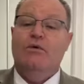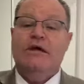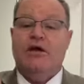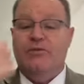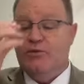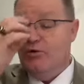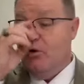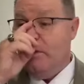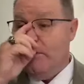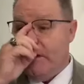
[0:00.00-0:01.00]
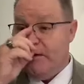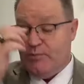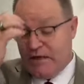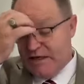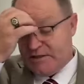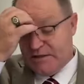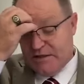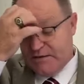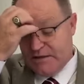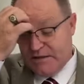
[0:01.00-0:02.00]
Now, we had opened all, we ran a place,
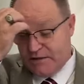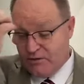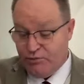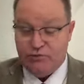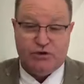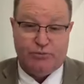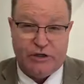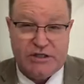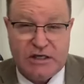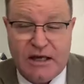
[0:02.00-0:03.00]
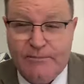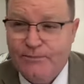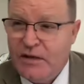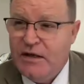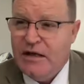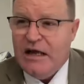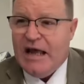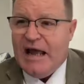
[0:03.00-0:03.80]
the Caboolture Bridge Club.